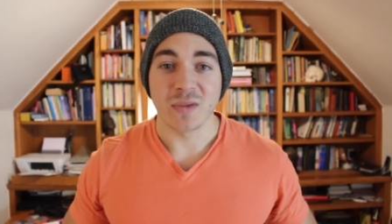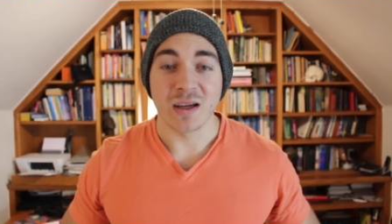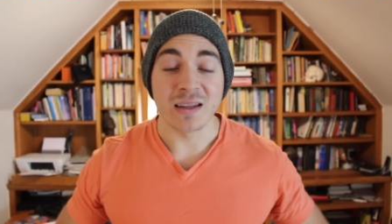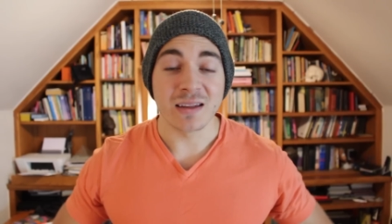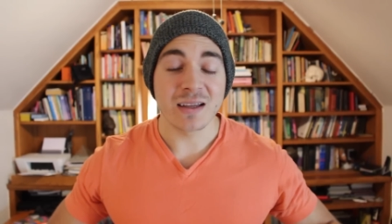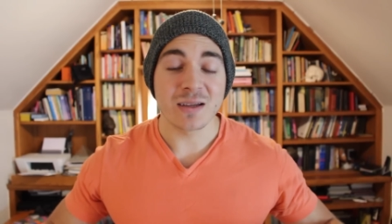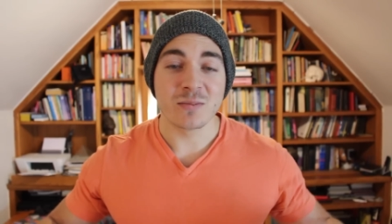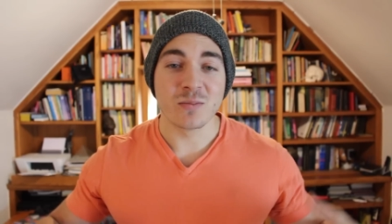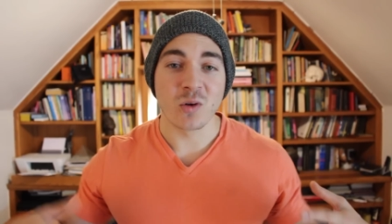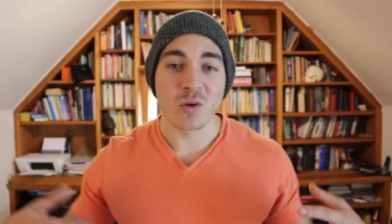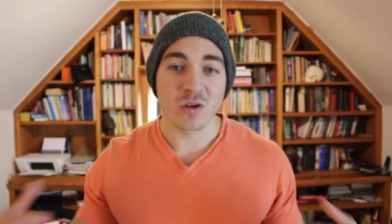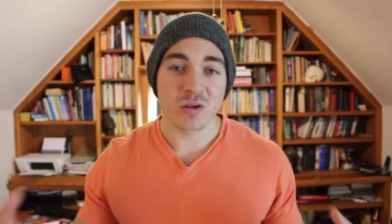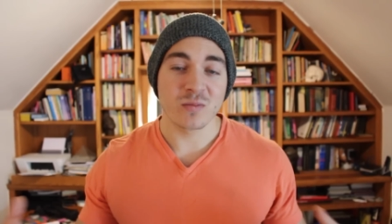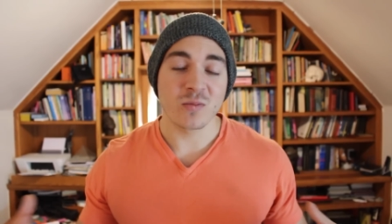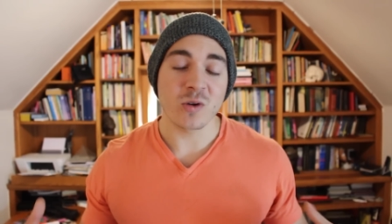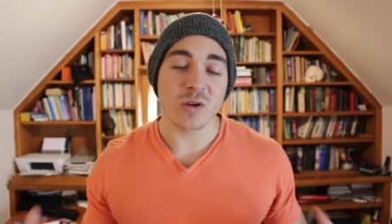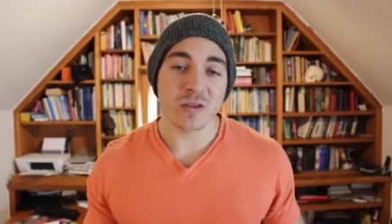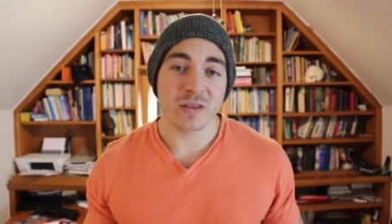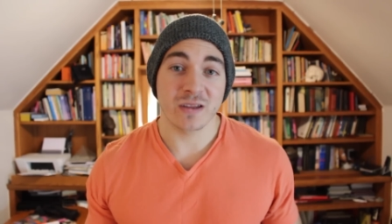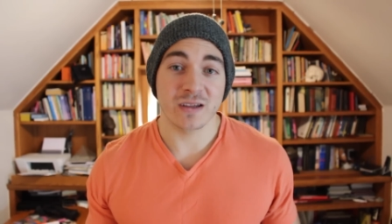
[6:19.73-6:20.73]
And then more and
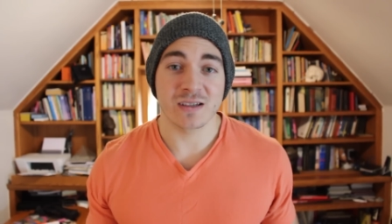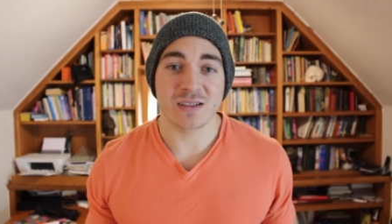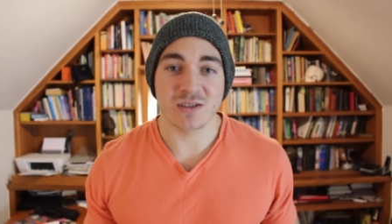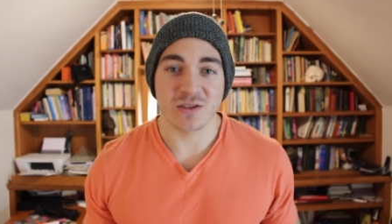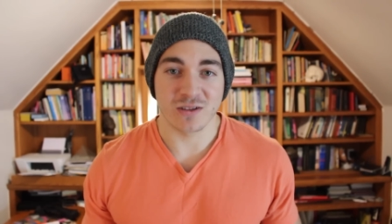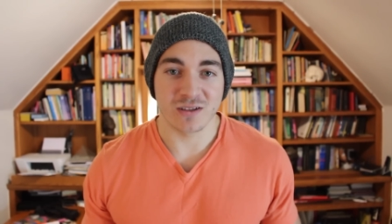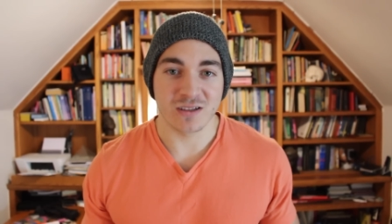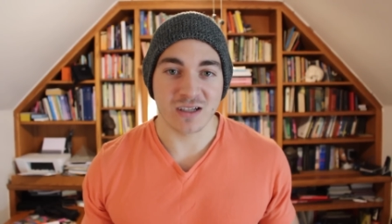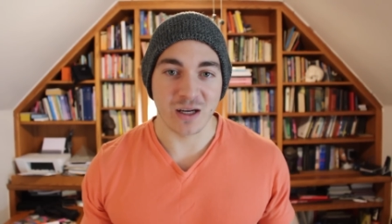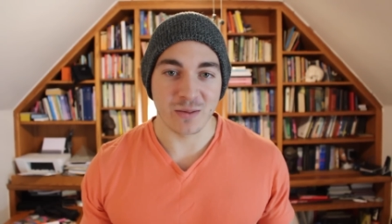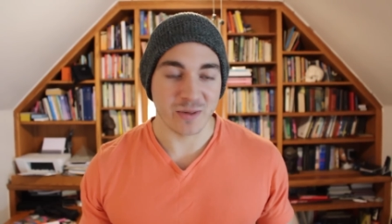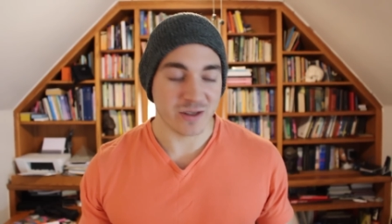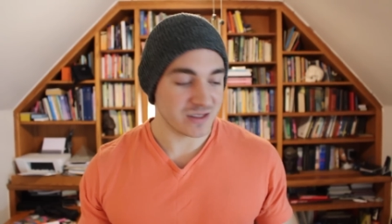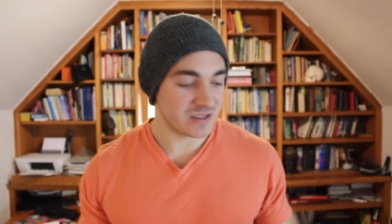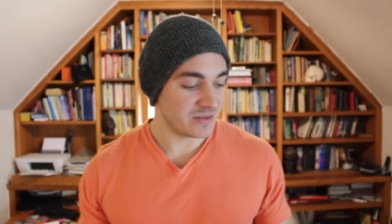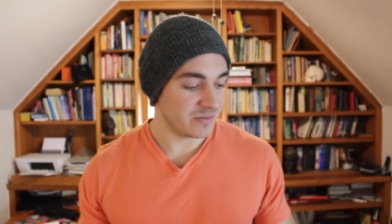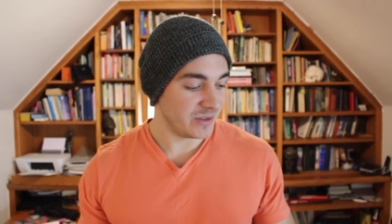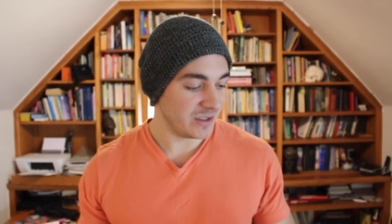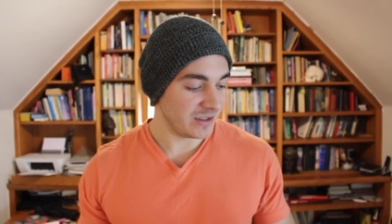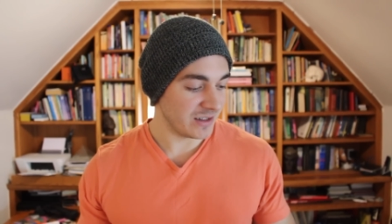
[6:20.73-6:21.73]
more things started coming
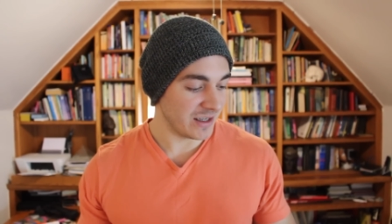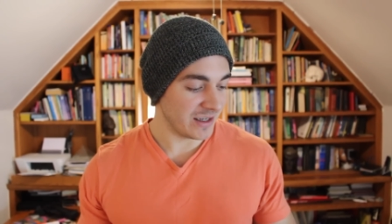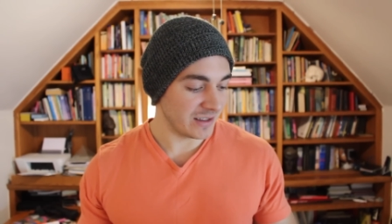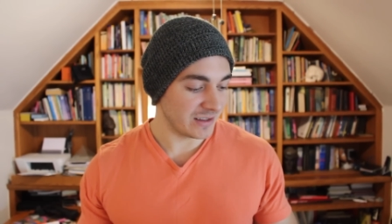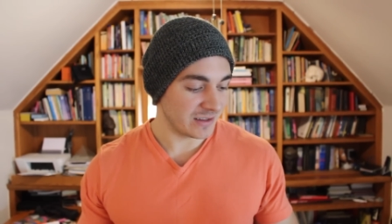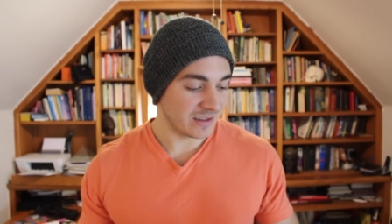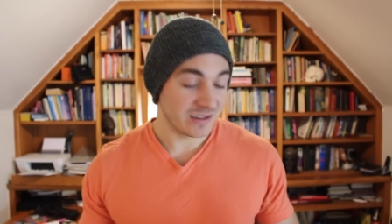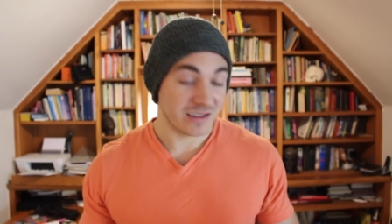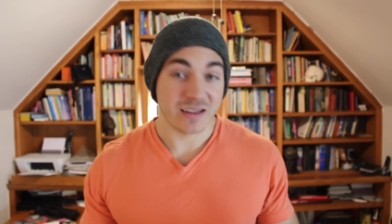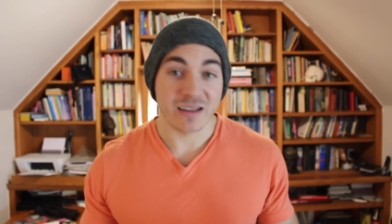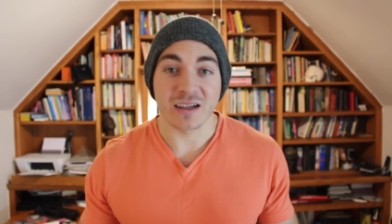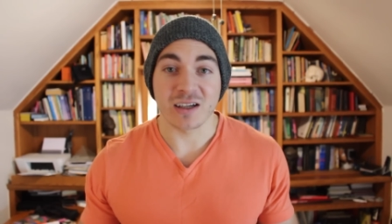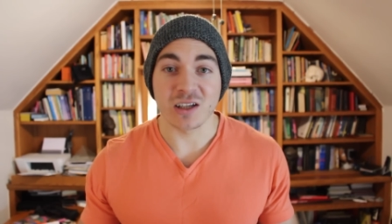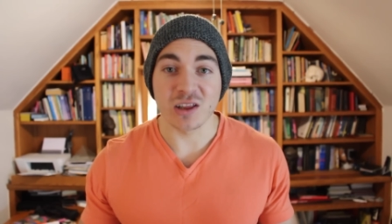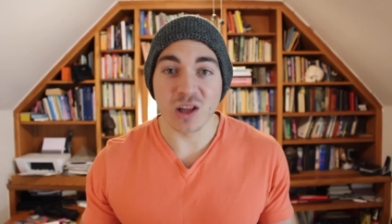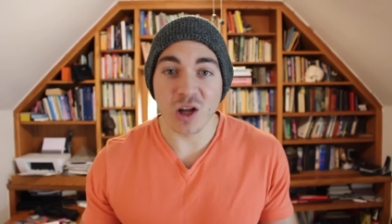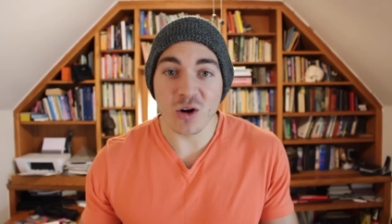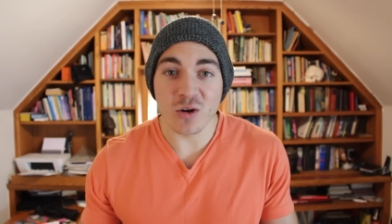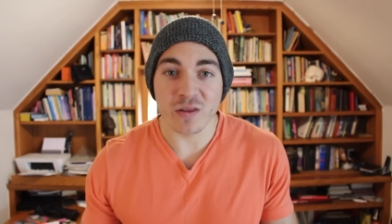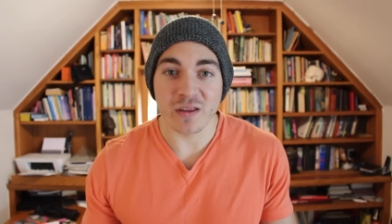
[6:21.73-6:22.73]
to me, like
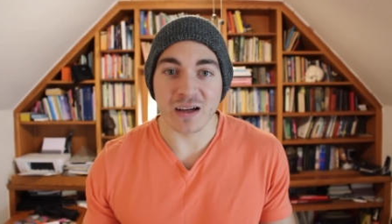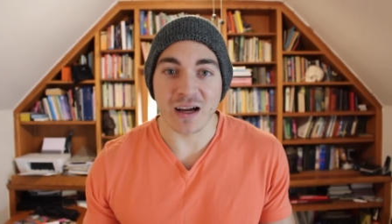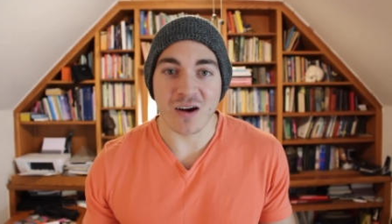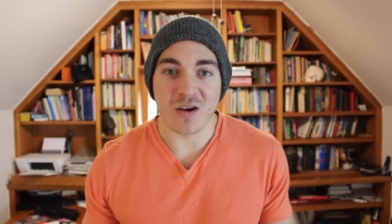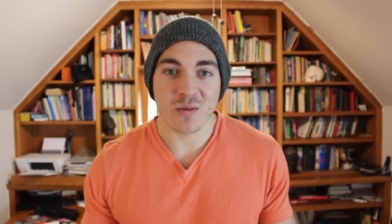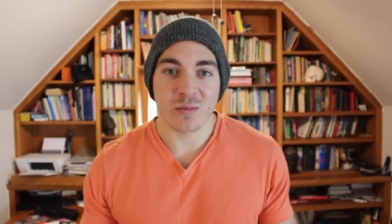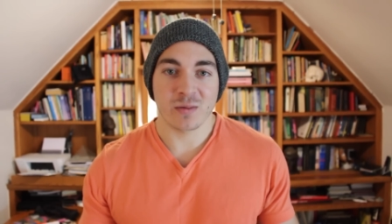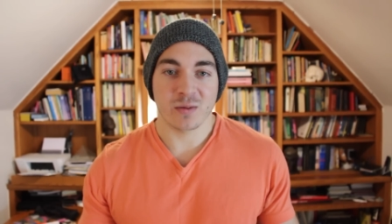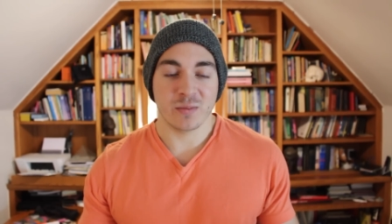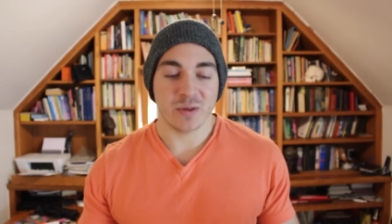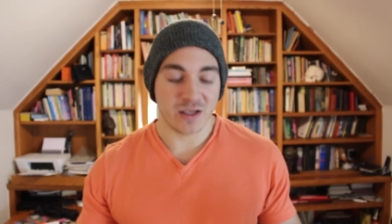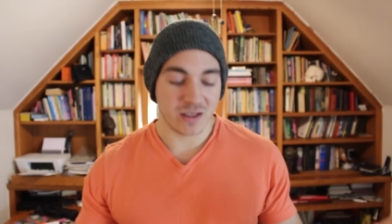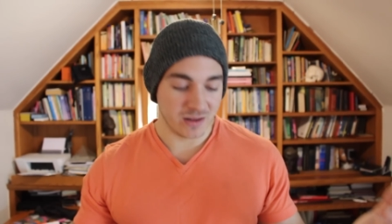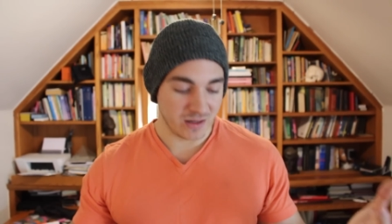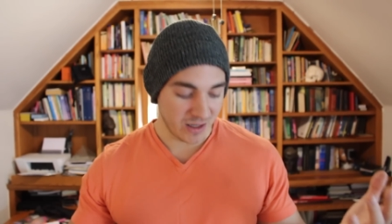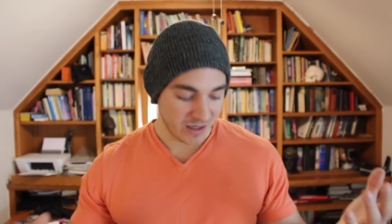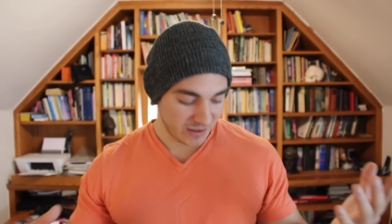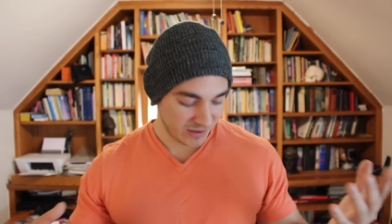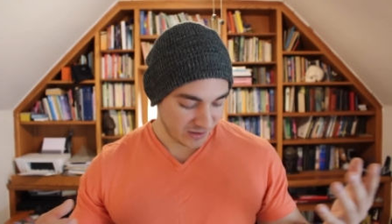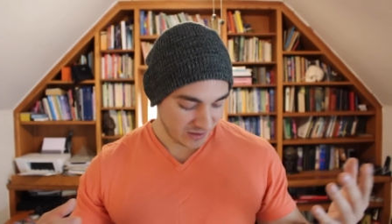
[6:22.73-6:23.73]
clothing. I remember being
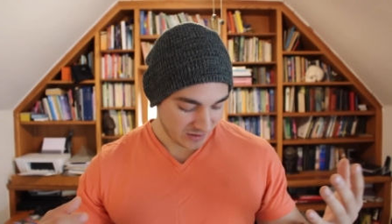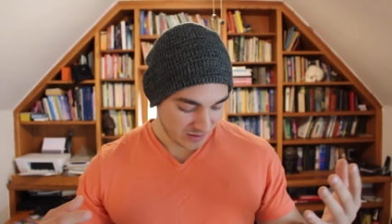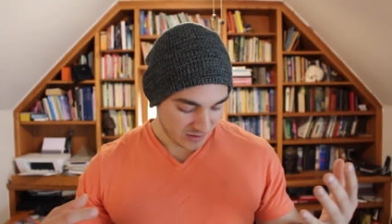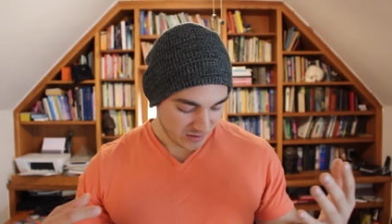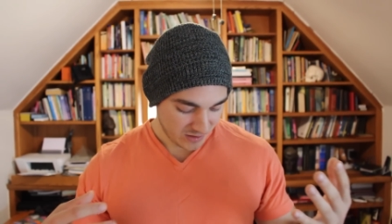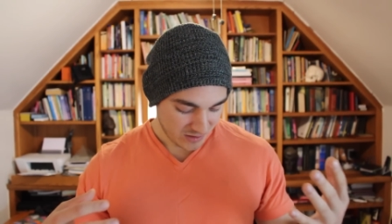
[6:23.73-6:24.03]
like,